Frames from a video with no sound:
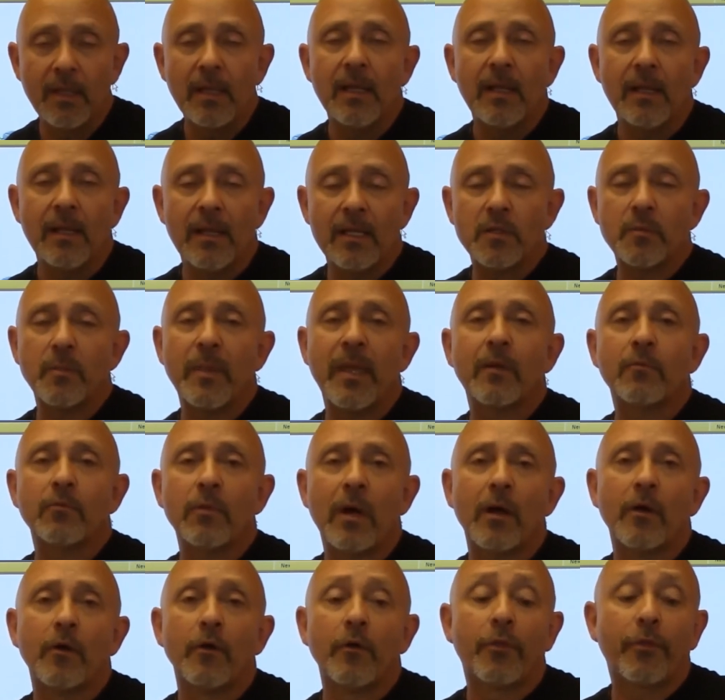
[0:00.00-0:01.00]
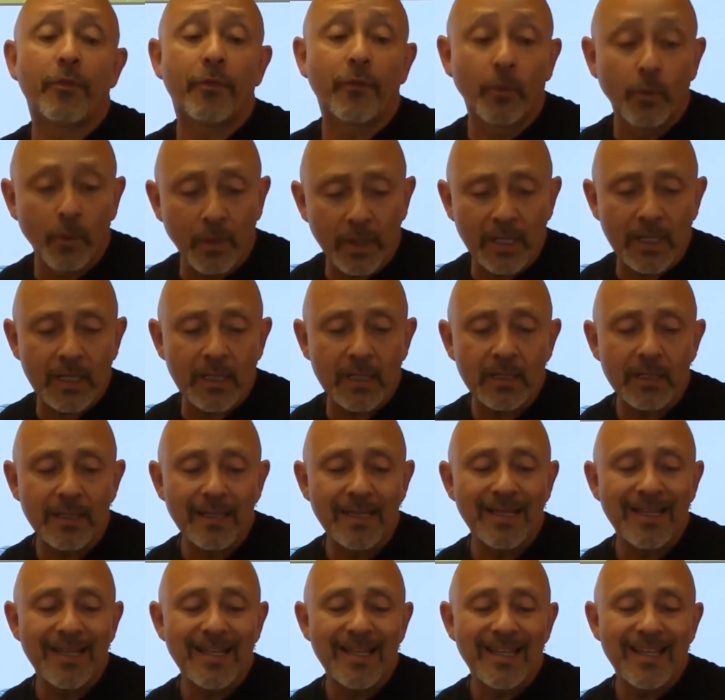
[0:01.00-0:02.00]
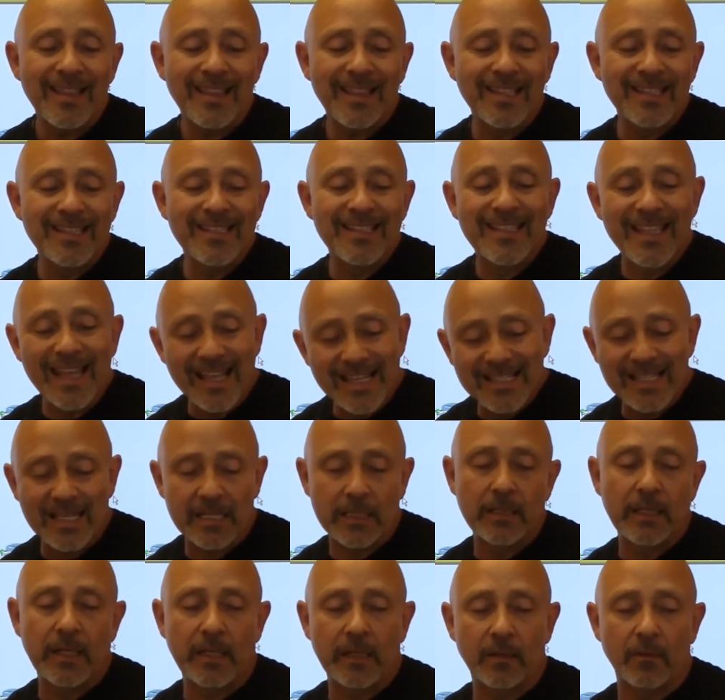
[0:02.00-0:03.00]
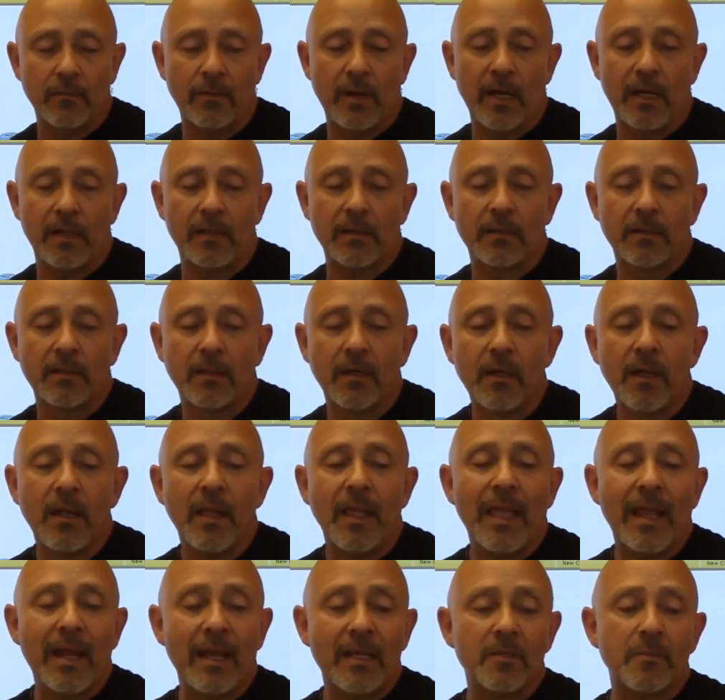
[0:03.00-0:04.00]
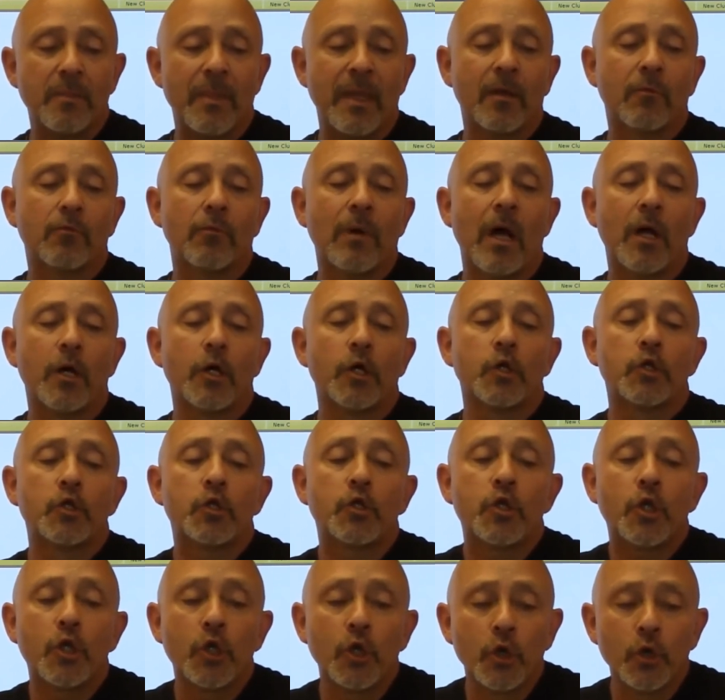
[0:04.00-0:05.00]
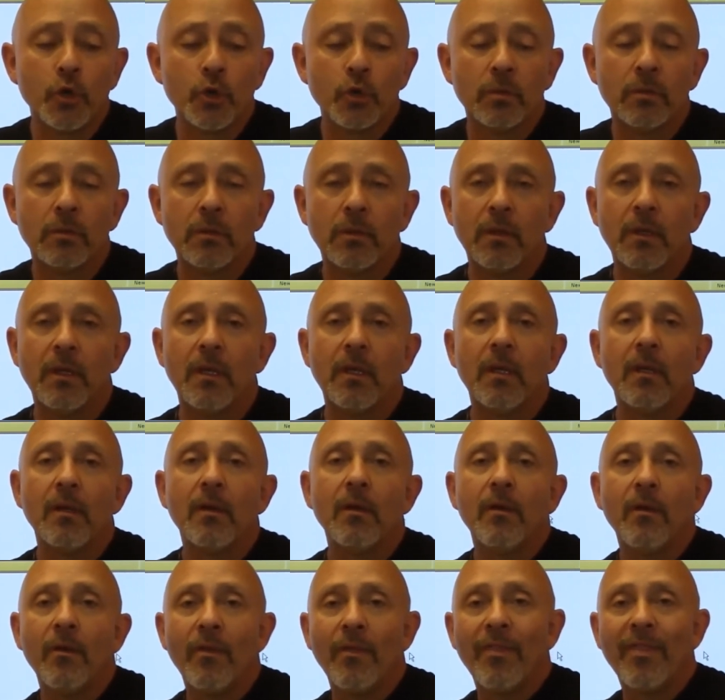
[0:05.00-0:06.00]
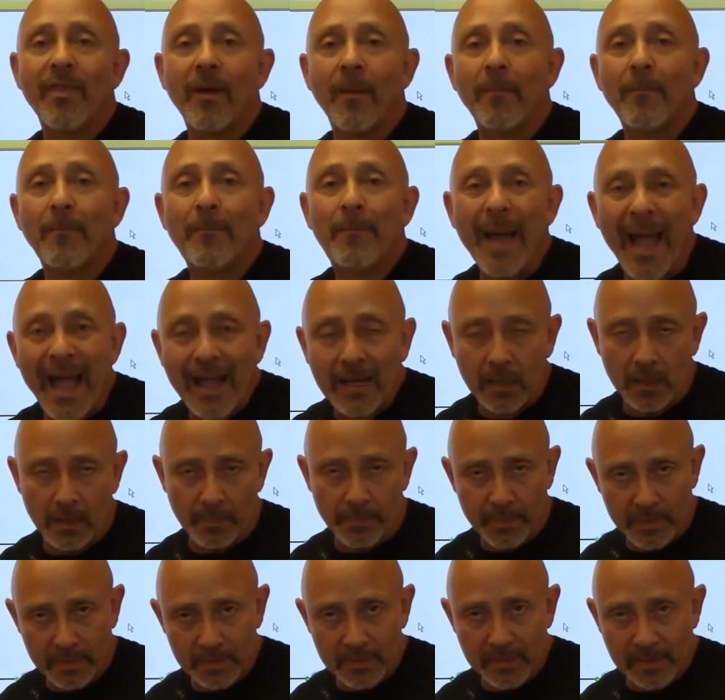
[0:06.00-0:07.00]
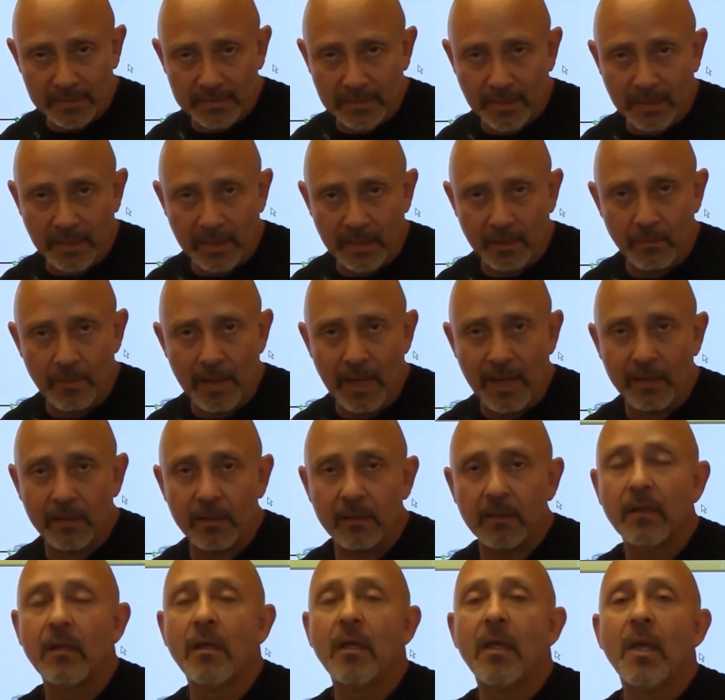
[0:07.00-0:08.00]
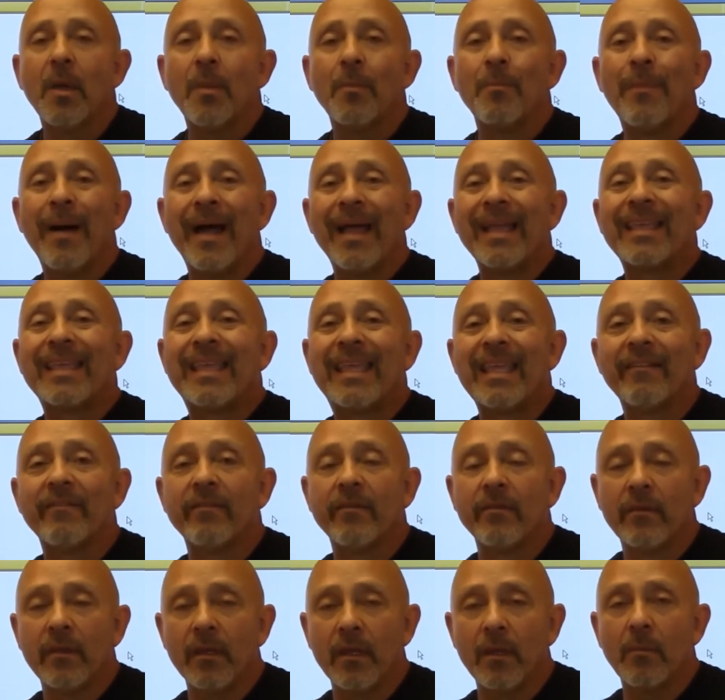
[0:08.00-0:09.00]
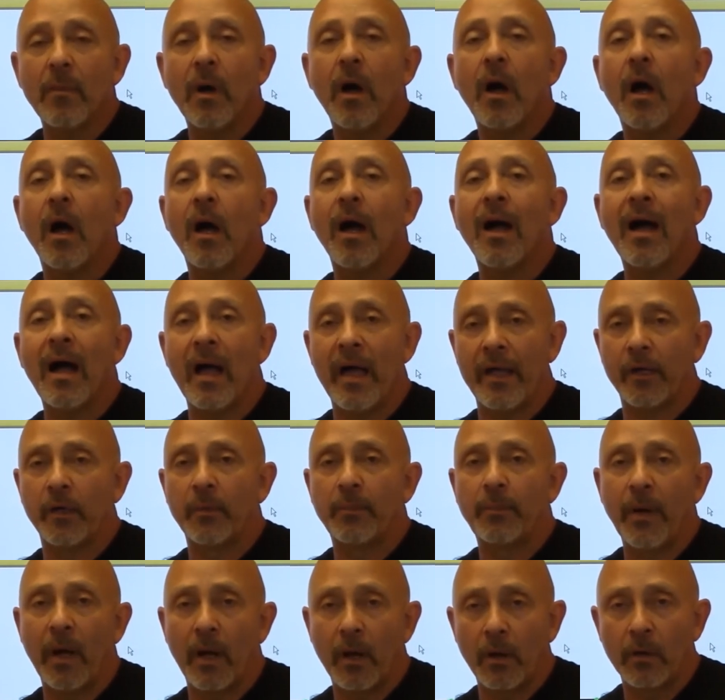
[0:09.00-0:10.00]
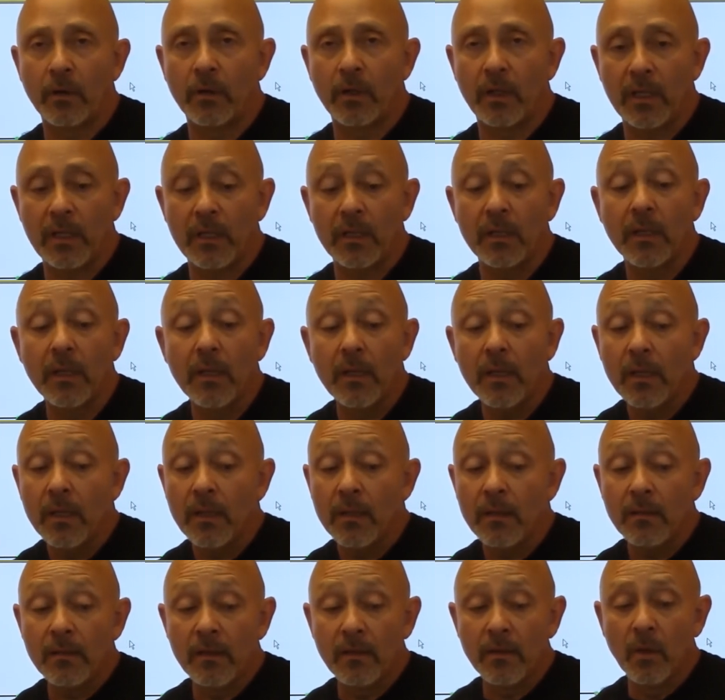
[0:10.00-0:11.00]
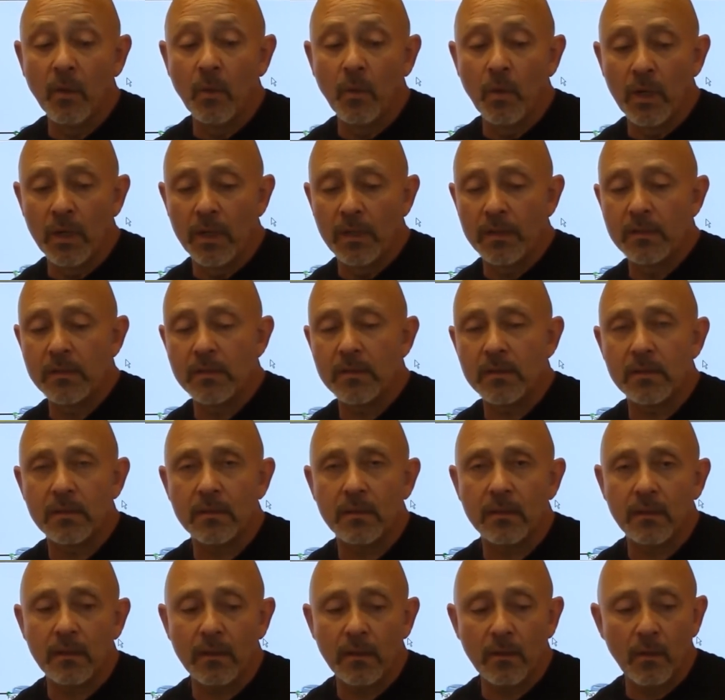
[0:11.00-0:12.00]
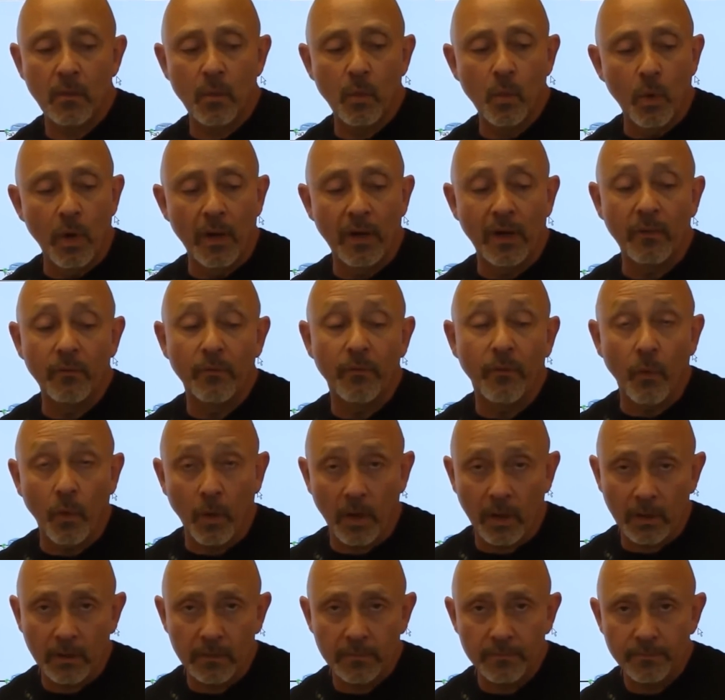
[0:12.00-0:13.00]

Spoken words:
Let's make router 3 the designated router, and let's make router 2 the backup designated router by giving them a higher priority than the ones 1 and 4.